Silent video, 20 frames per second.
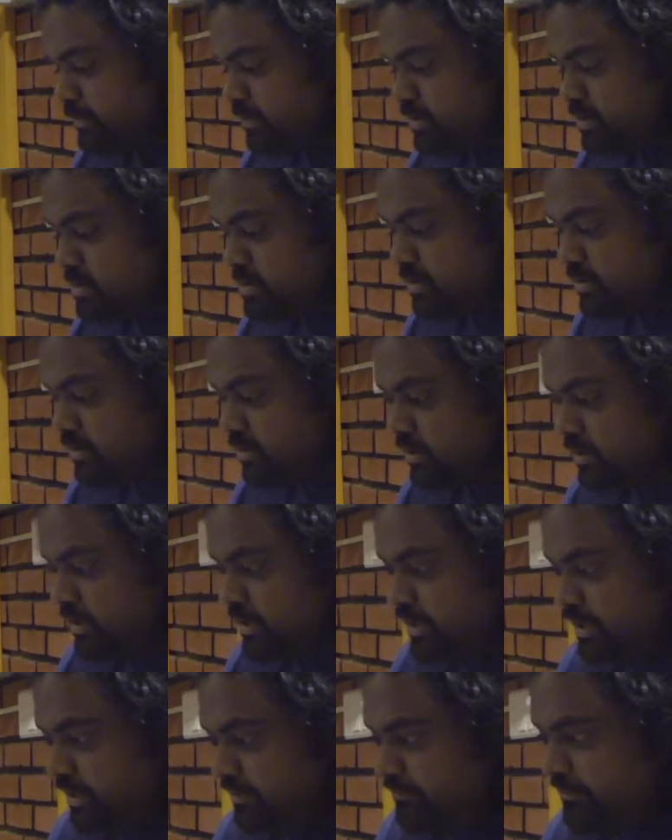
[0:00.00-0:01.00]
So
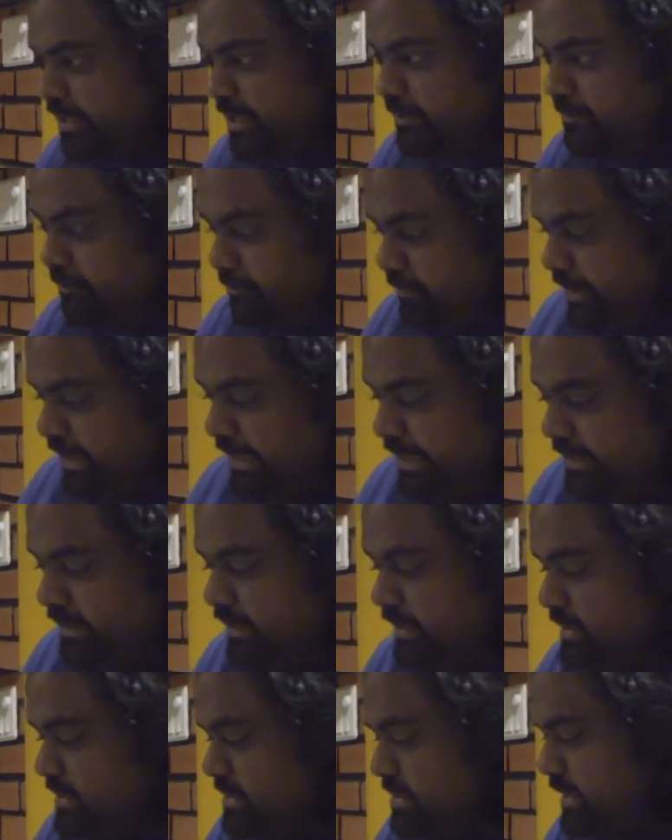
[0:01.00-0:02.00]
if I'm playing,
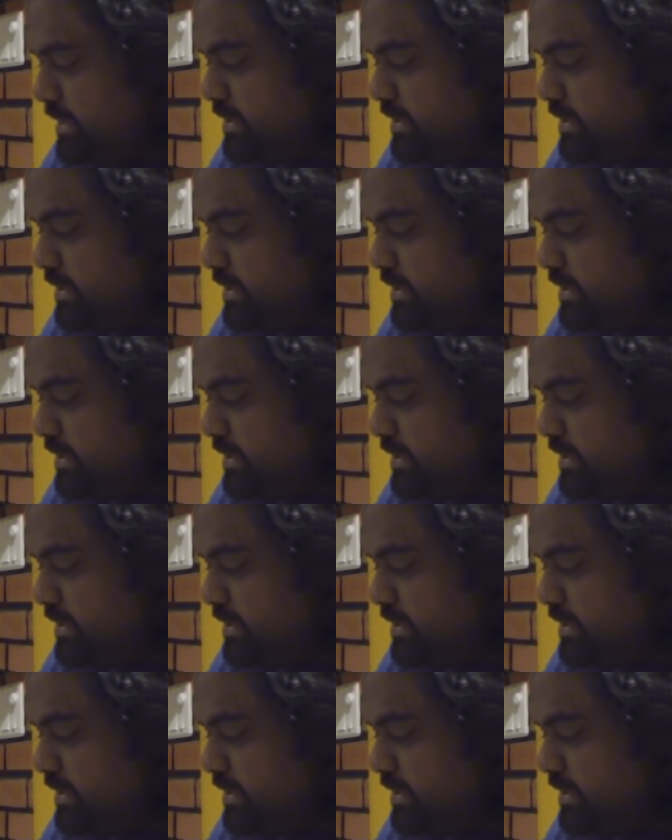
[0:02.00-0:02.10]
let's say, a